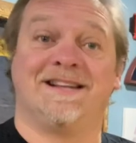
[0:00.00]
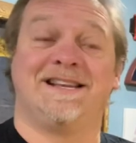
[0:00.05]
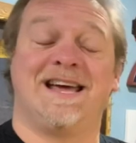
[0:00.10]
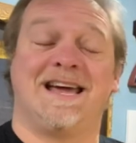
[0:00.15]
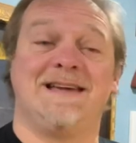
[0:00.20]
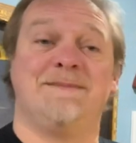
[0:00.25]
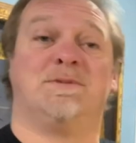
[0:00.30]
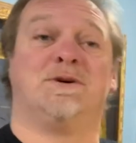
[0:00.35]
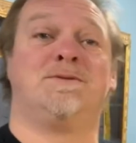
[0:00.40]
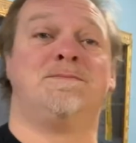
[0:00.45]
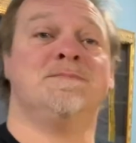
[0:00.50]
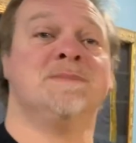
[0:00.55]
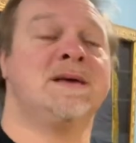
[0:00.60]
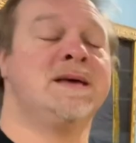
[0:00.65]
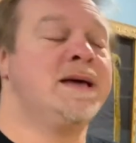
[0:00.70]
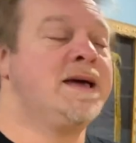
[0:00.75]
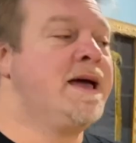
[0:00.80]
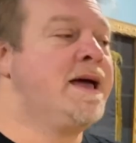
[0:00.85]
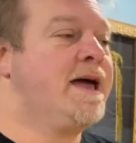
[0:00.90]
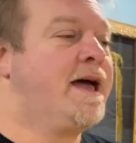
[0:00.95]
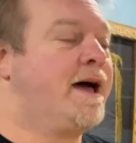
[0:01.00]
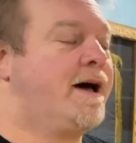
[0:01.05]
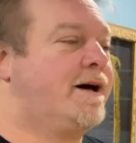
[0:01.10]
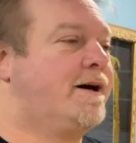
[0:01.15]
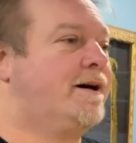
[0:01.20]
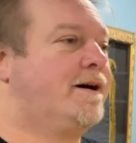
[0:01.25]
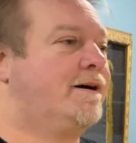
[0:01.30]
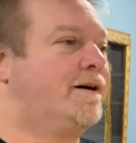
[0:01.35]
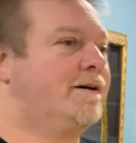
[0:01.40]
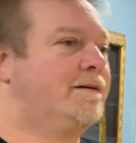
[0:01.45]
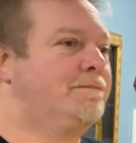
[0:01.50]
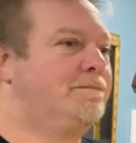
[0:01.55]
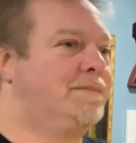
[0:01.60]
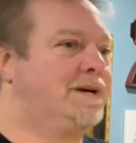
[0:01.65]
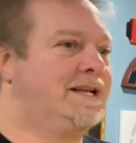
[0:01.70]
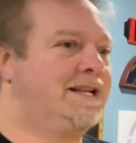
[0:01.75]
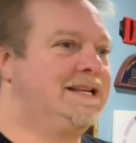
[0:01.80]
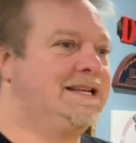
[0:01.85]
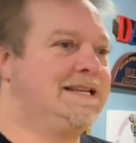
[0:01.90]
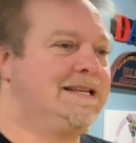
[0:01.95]
the table.
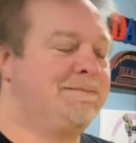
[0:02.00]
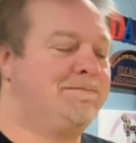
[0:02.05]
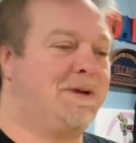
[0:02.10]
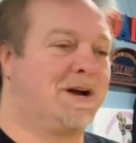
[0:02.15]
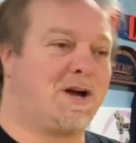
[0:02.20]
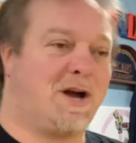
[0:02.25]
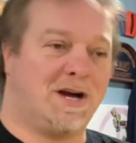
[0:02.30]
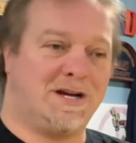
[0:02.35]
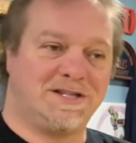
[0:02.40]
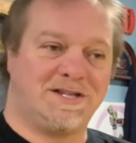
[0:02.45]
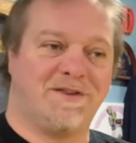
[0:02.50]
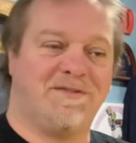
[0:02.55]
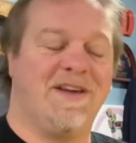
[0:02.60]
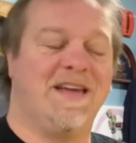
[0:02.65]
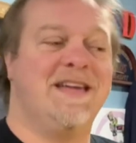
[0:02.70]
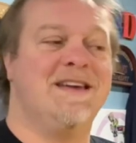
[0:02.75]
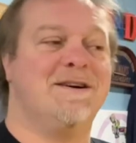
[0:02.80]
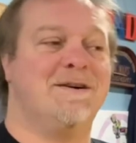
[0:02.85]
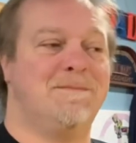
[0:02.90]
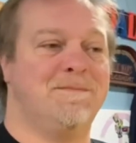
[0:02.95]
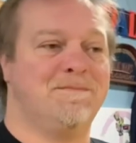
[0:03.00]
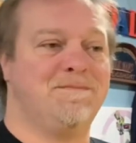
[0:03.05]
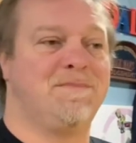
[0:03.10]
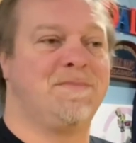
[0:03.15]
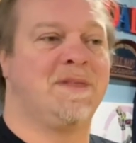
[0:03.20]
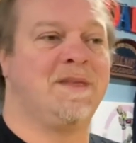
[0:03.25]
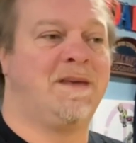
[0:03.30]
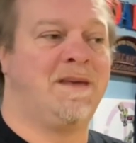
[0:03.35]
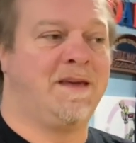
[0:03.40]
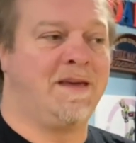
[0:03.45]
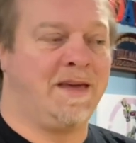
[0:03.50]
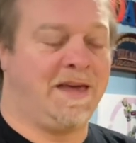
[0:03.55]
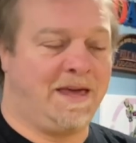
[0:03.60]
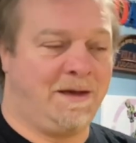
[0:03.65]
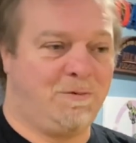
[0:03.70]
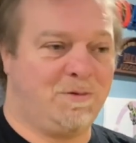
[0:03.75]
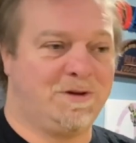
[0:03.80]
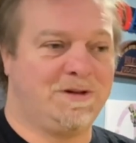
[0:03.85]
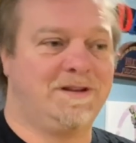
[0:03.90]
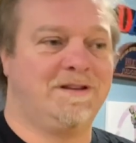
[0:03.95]
But because of him,
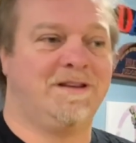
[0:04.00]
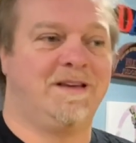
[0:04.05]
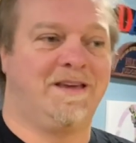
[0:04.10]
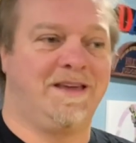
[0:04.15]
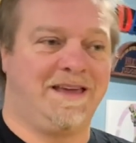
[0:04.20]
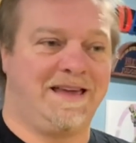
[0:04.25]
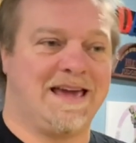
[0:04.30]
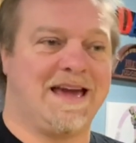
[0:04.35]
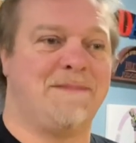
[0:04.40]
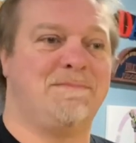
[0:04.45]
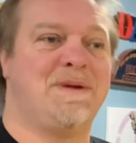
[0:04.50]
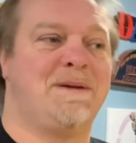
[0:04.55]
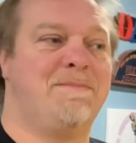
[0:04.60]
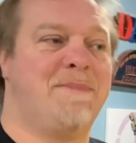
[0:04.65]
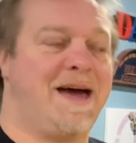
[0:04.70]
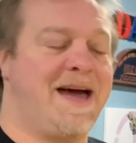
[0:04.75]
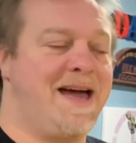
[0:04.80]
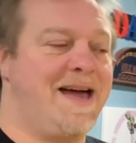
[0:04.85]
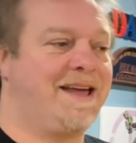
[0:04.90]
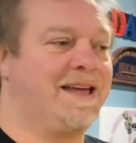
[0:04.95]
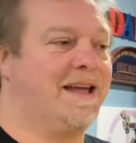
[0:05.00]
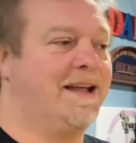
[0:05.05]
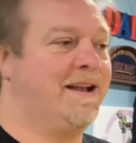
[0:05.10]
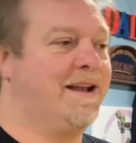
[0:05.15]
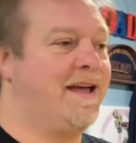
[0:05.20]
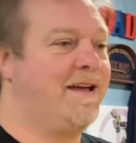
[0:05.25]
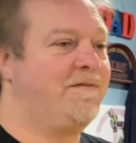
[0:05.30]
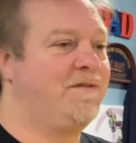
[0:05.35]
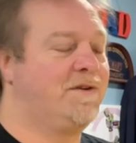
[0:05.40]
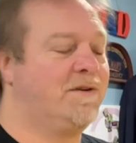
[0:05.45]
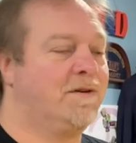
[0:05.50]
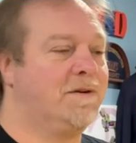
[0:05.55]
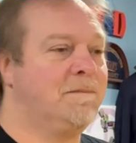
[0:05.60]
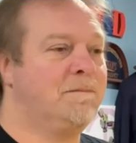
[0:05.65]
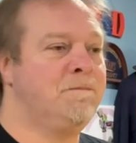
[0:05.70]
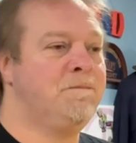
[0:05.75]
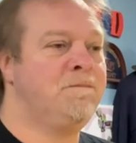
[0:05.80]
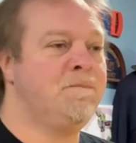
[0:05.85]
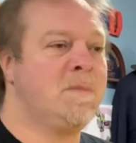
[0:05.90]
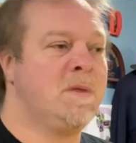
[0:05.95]
he got me back. And after